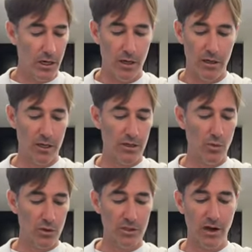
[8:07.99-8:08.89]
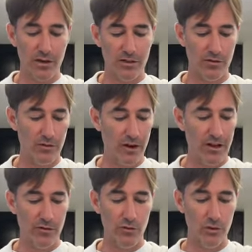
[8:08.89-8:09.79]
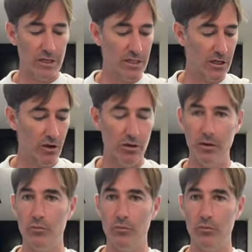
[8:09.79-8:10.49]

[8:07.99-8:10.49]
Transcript: because uh, I was not as afraid of releasing all the